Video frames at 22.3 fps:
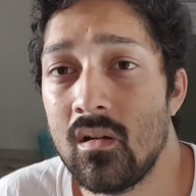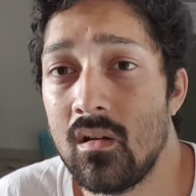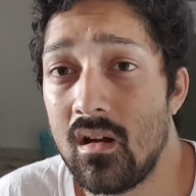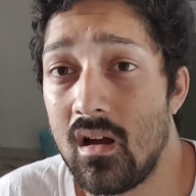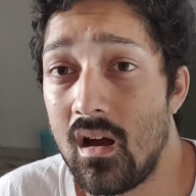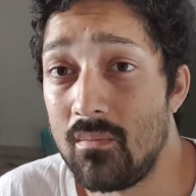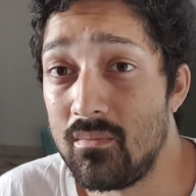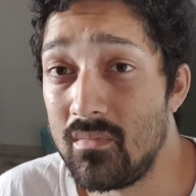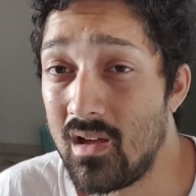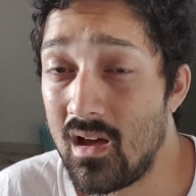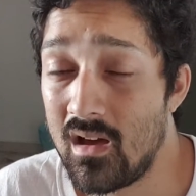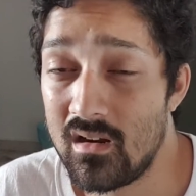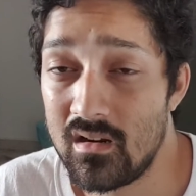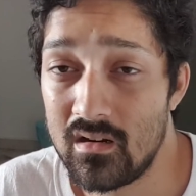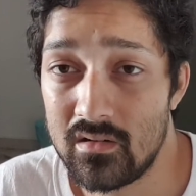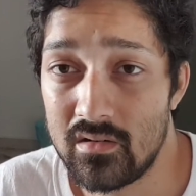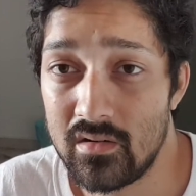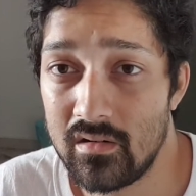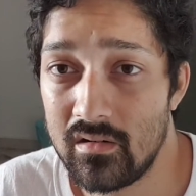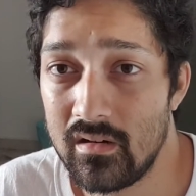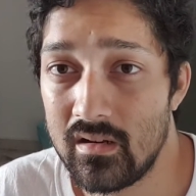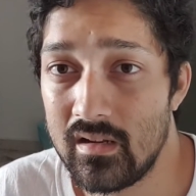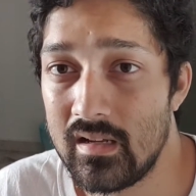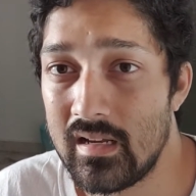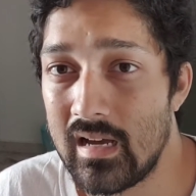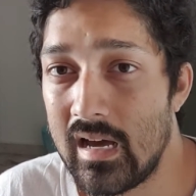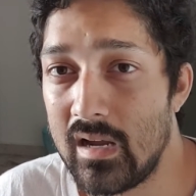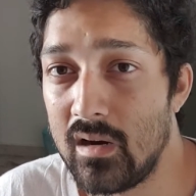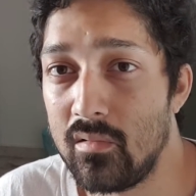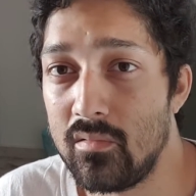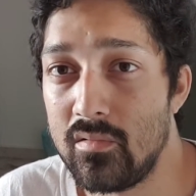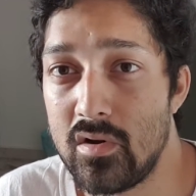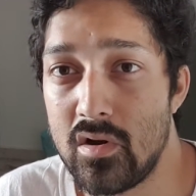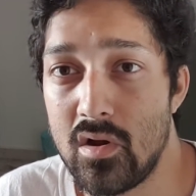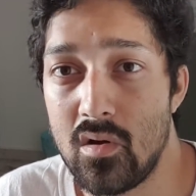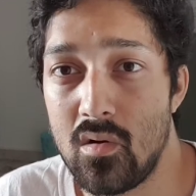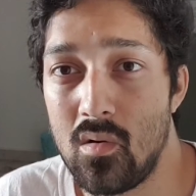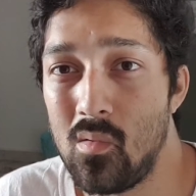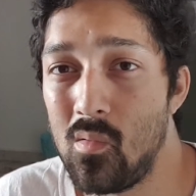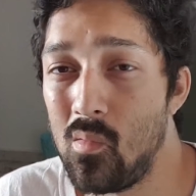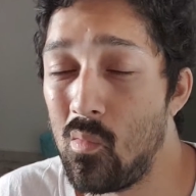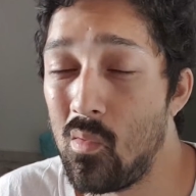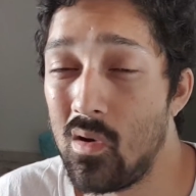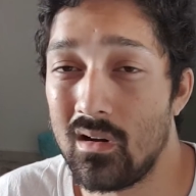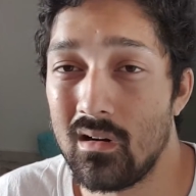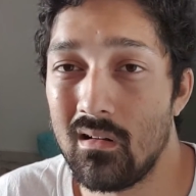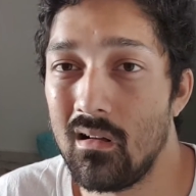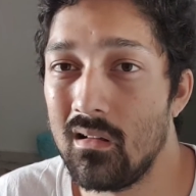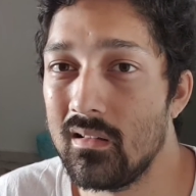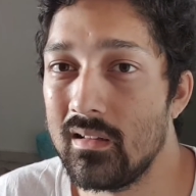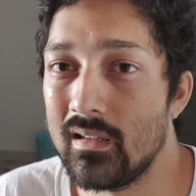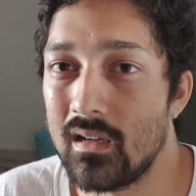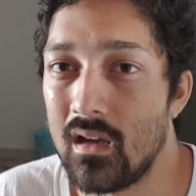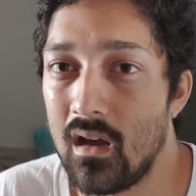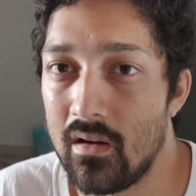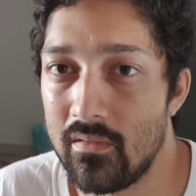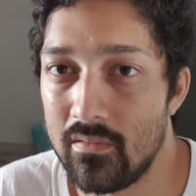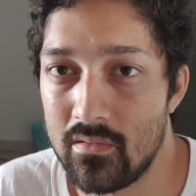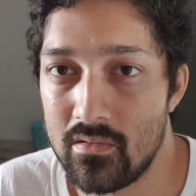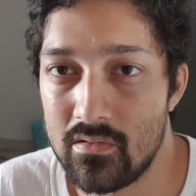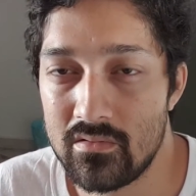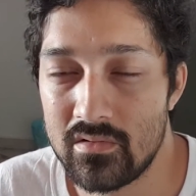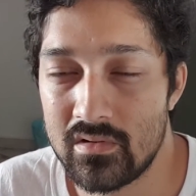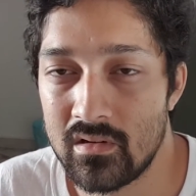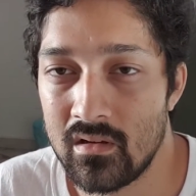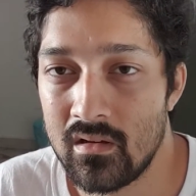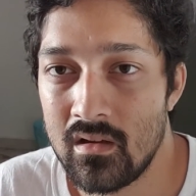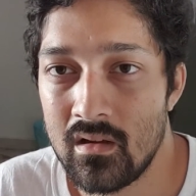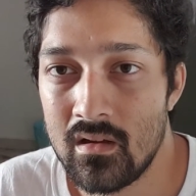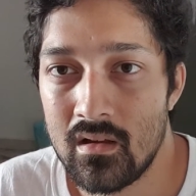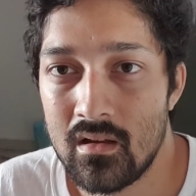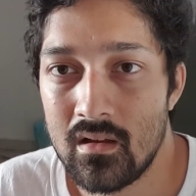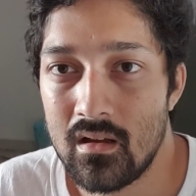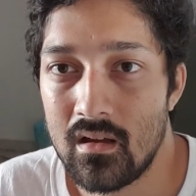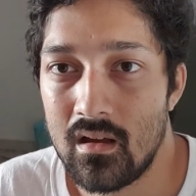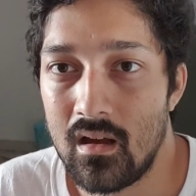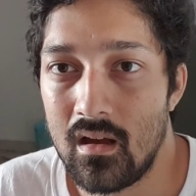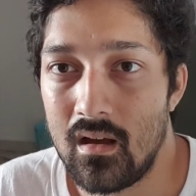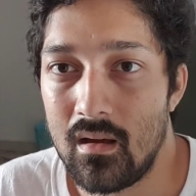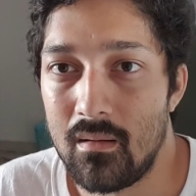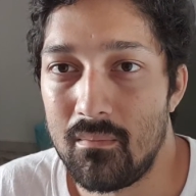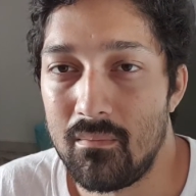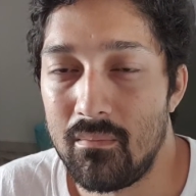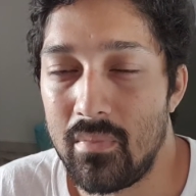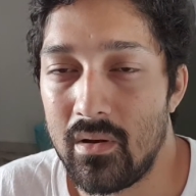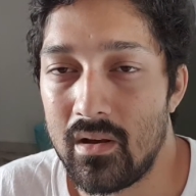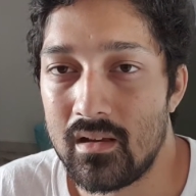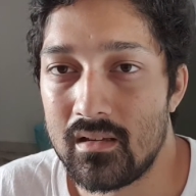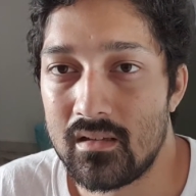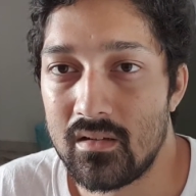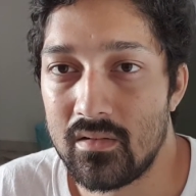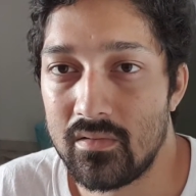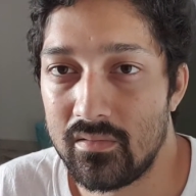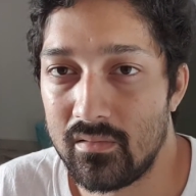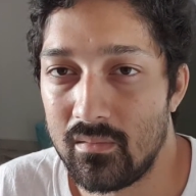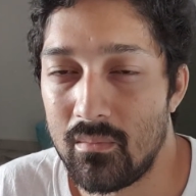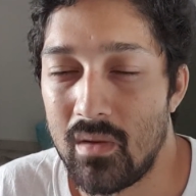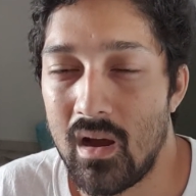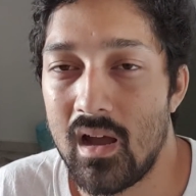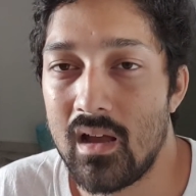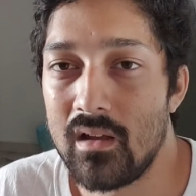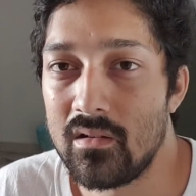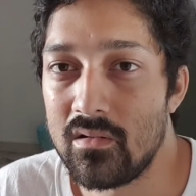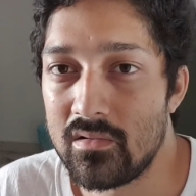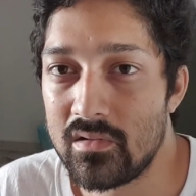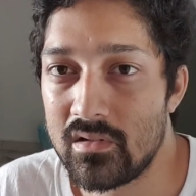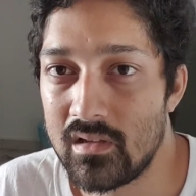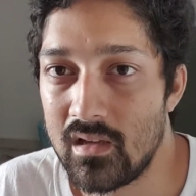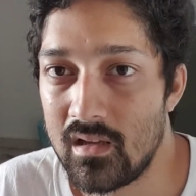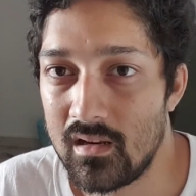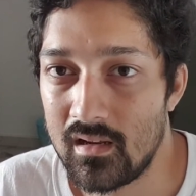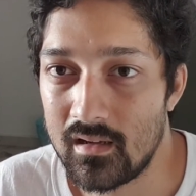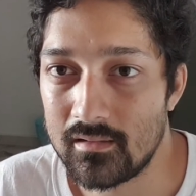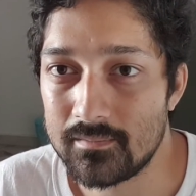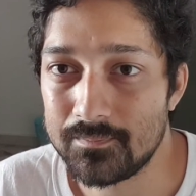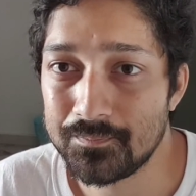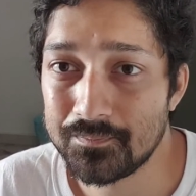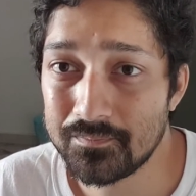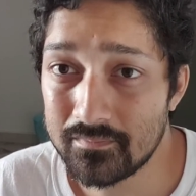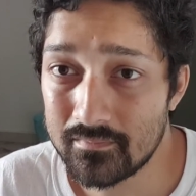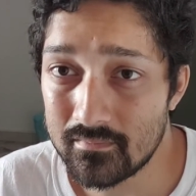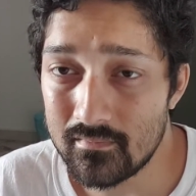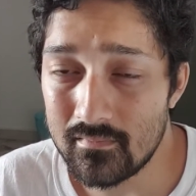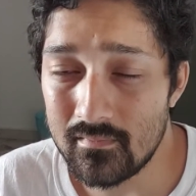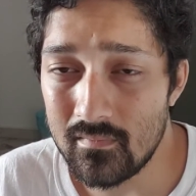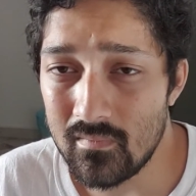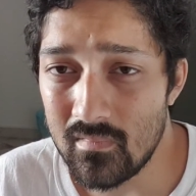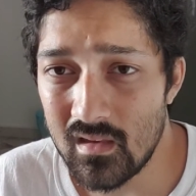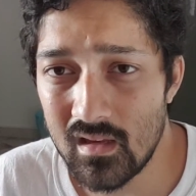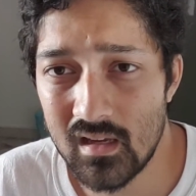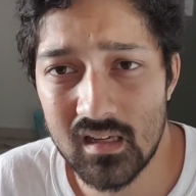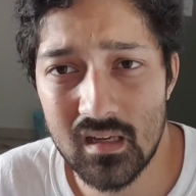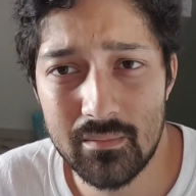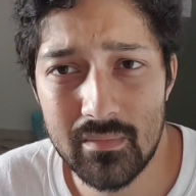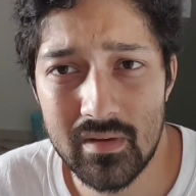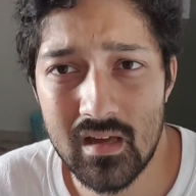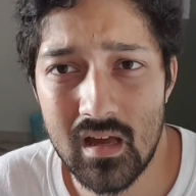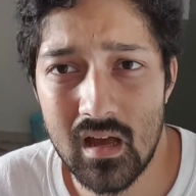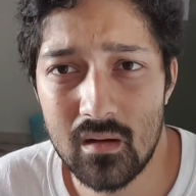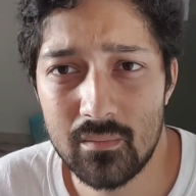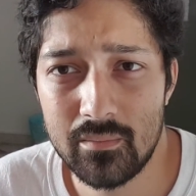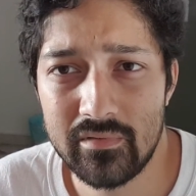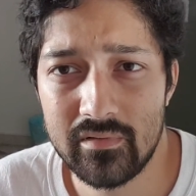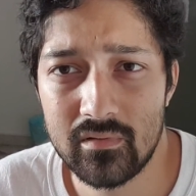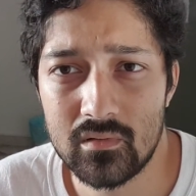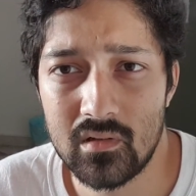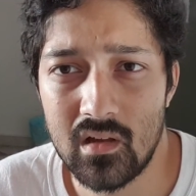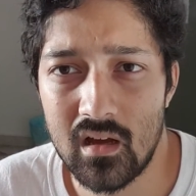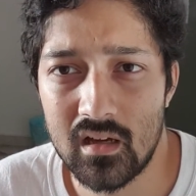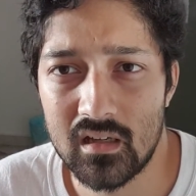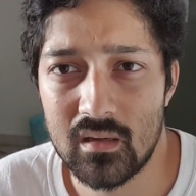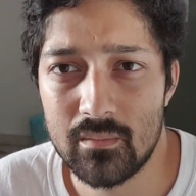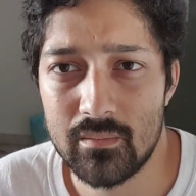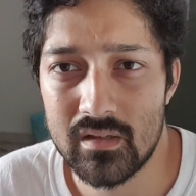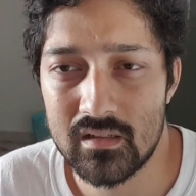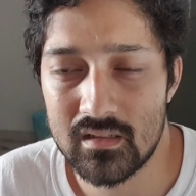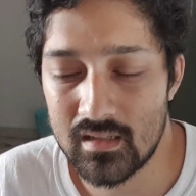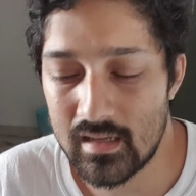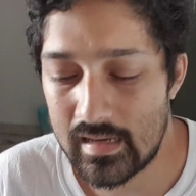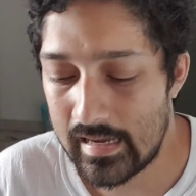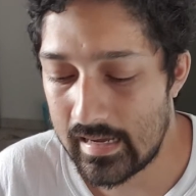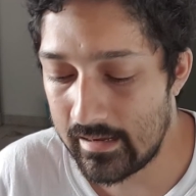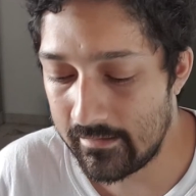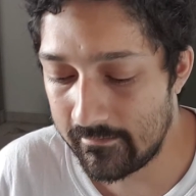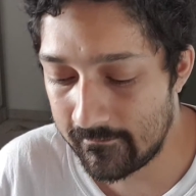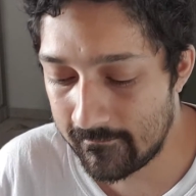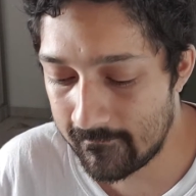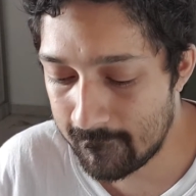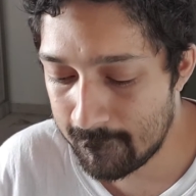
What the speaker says: I'm not an attorney. I don't know what all it covers, but from my understanding, it can be a helpful document to have.